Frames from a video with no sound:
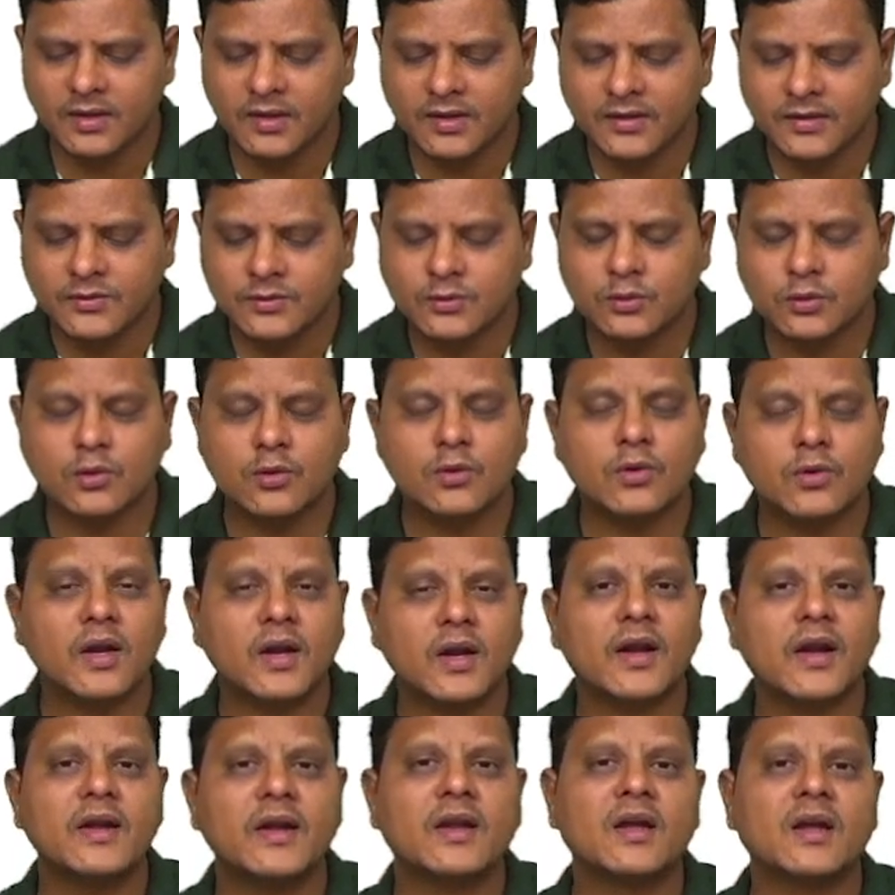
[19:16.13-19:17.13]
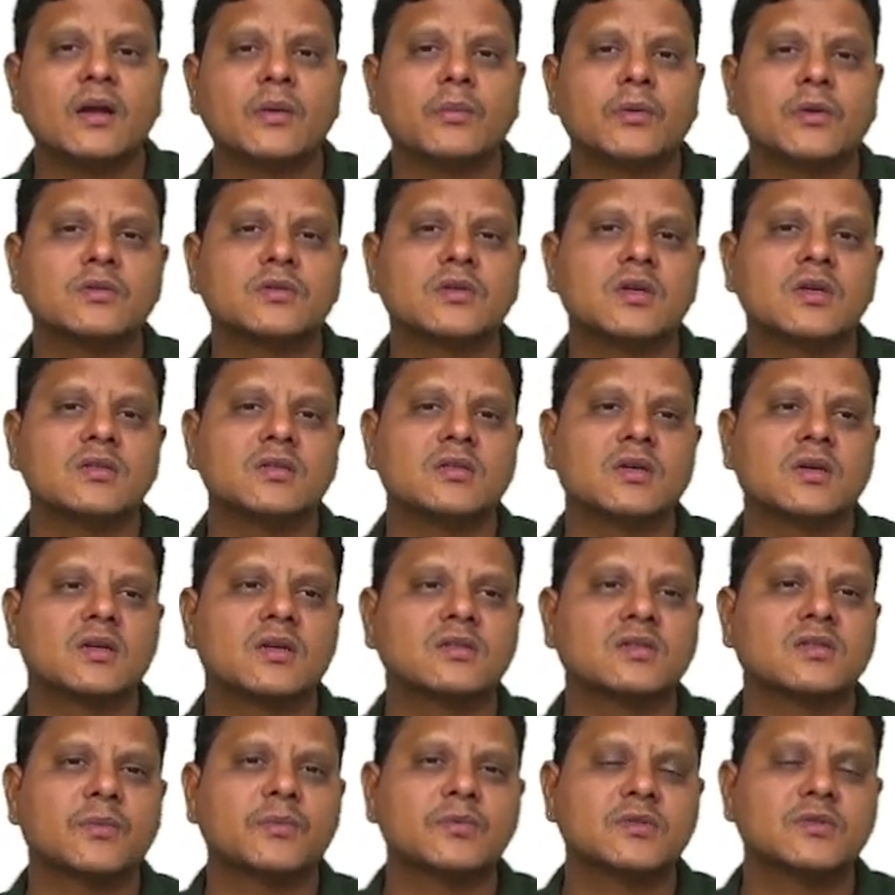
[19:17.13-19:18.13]
So analytical procedures,
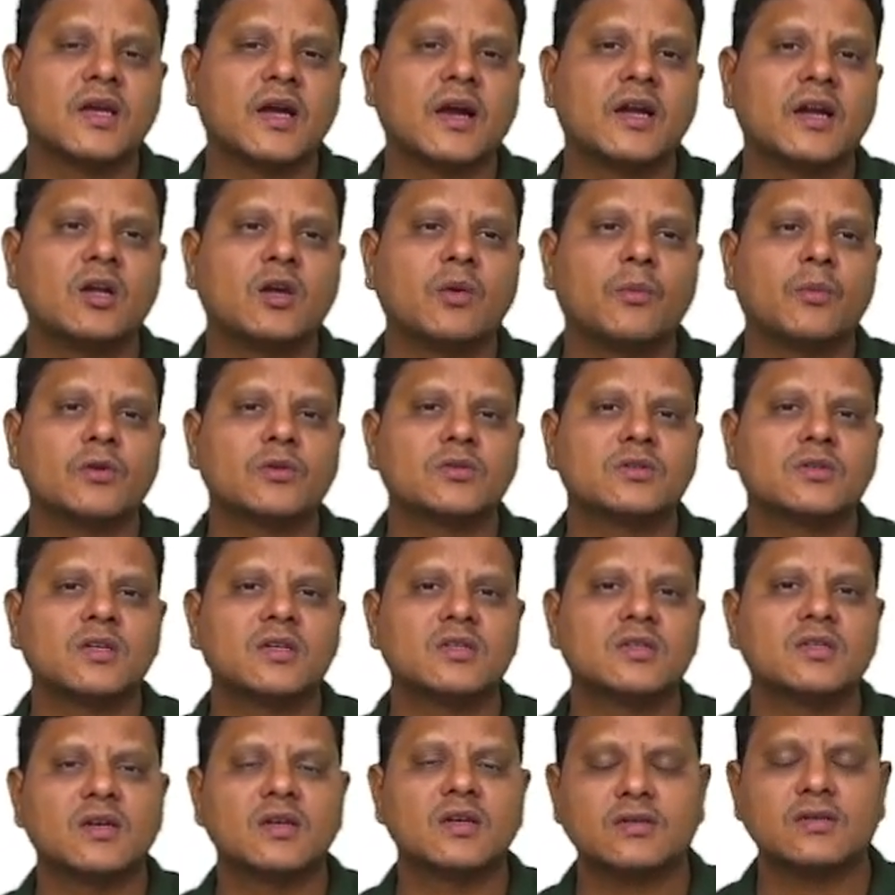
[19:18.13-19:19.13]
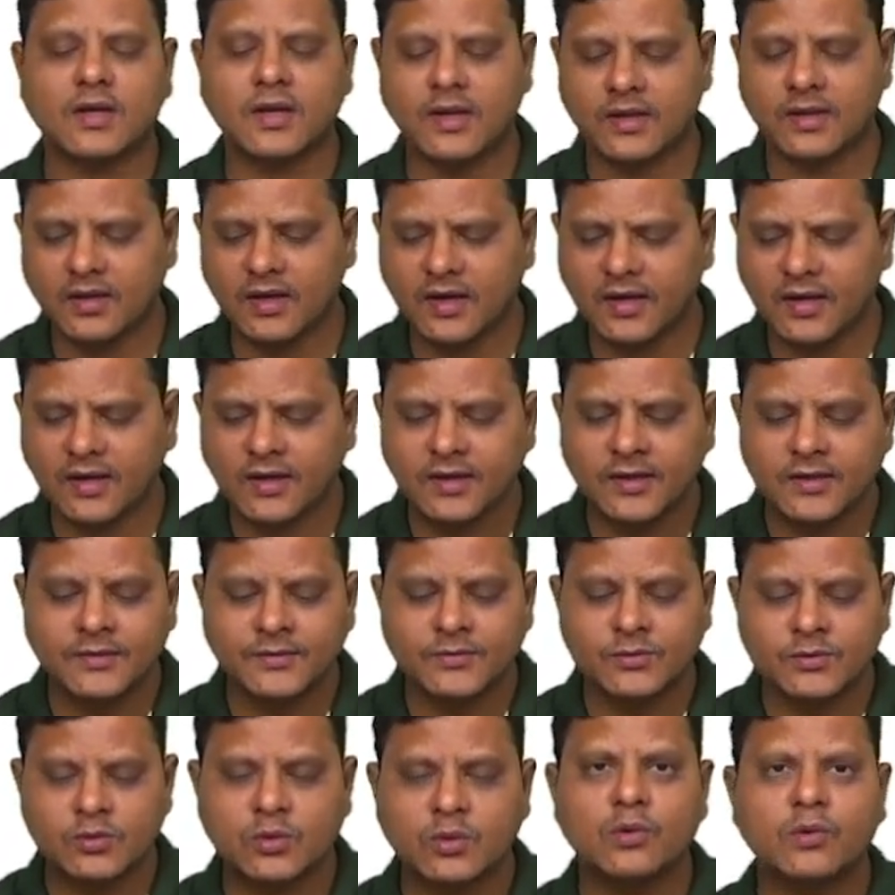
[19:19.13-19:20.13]
substantive procedures, like that.
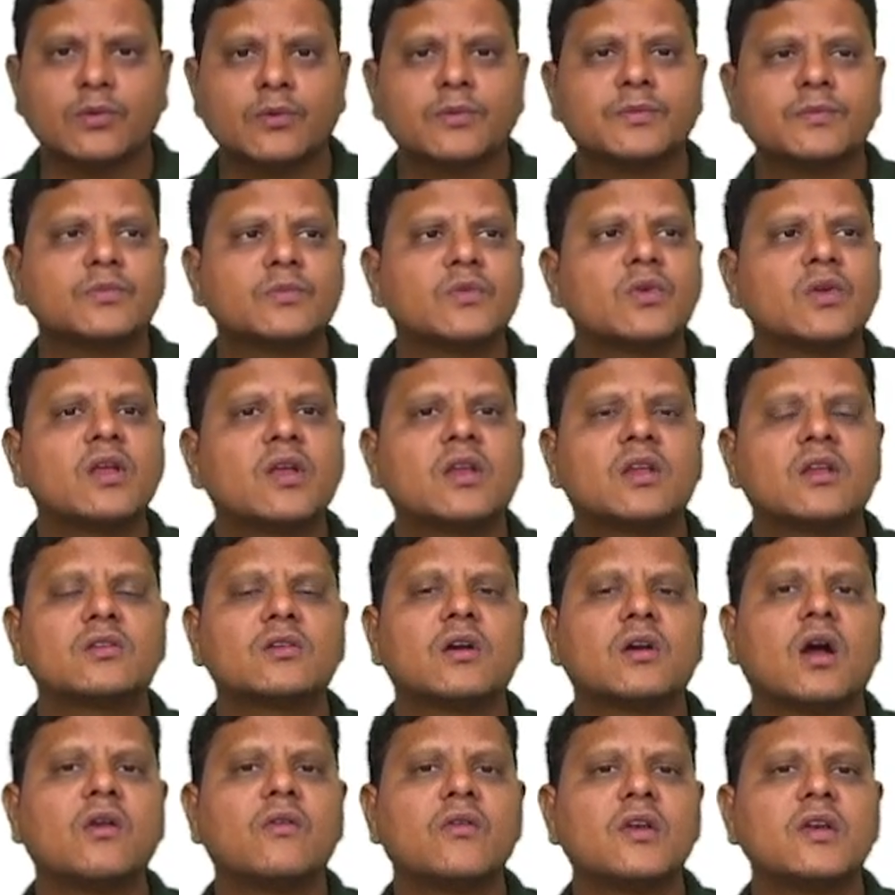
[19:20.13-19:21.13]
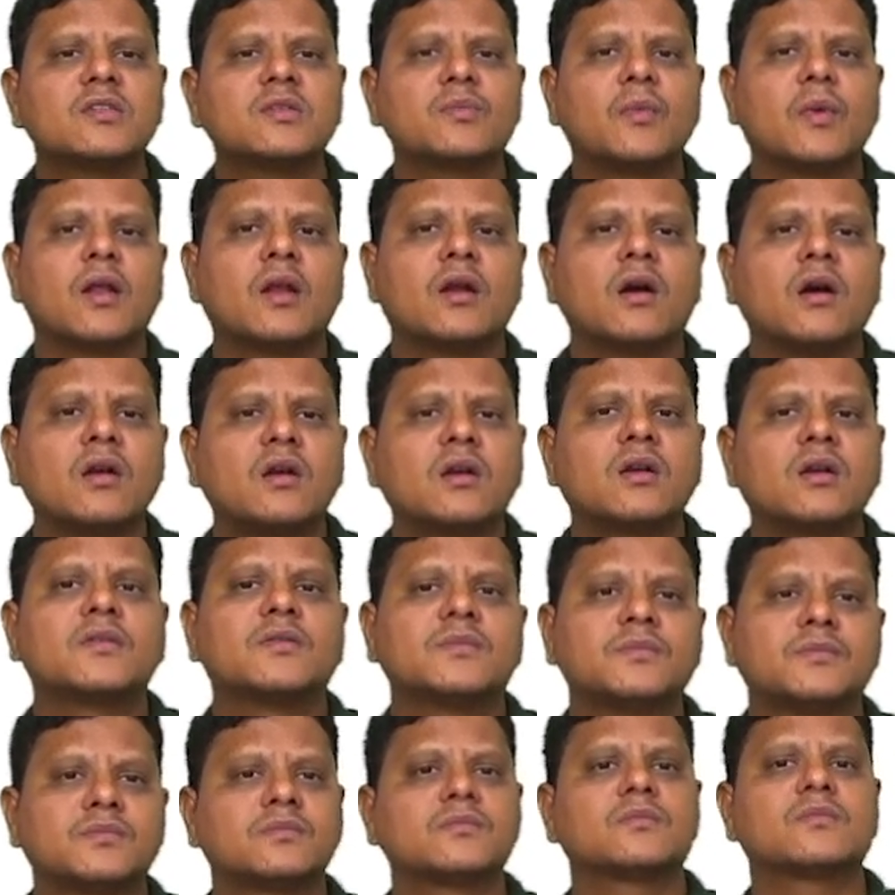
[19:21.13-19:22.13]
So it is always may not
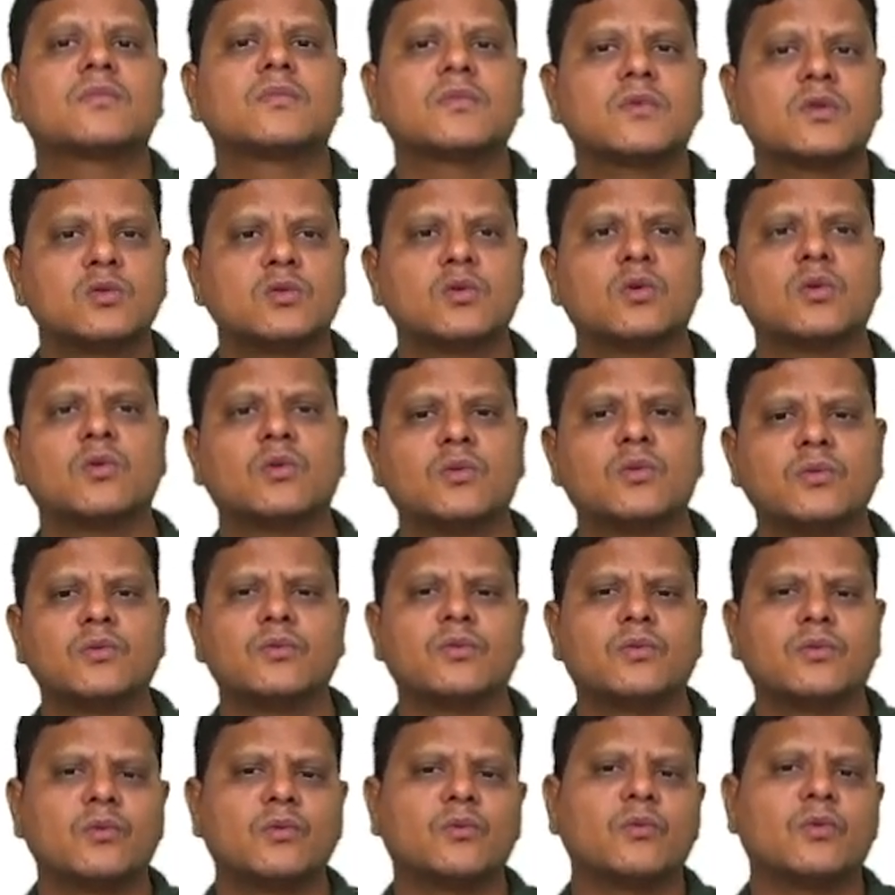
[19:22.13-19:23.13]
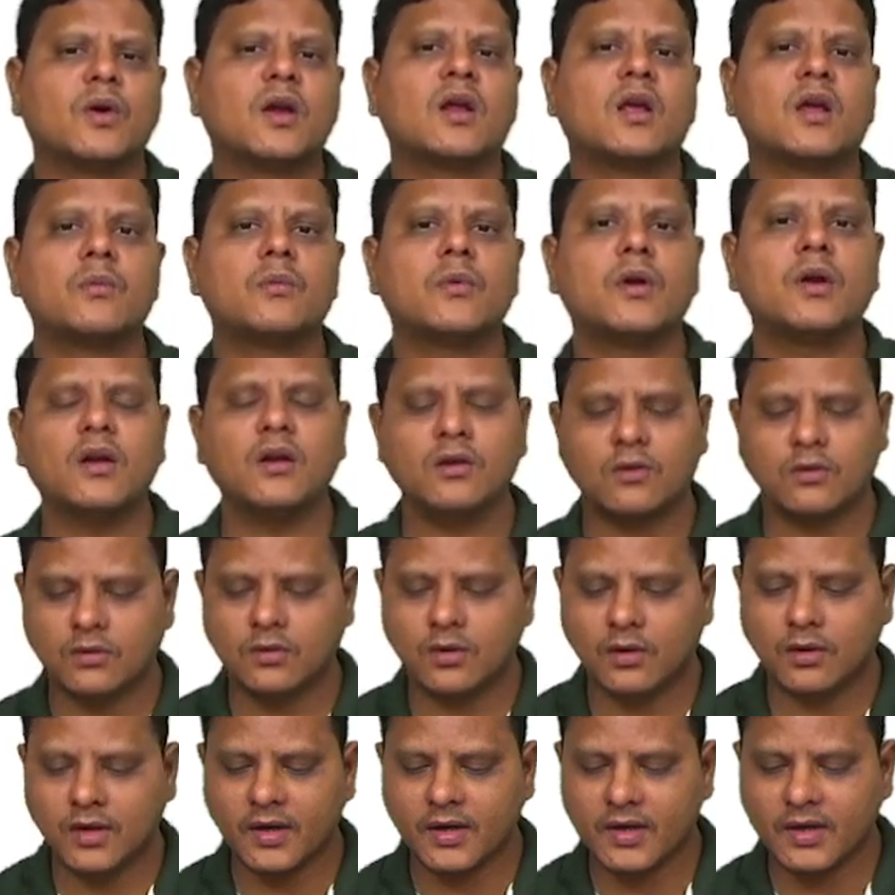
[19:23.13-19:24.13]
so workable to the
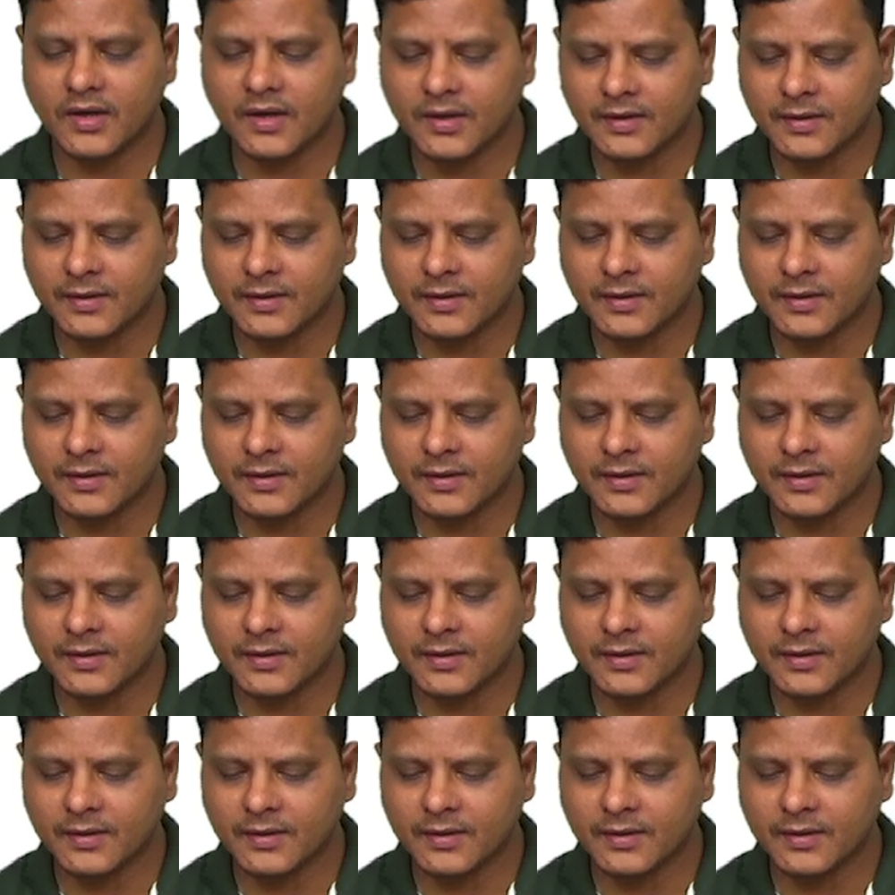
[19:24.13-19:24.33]
auditor.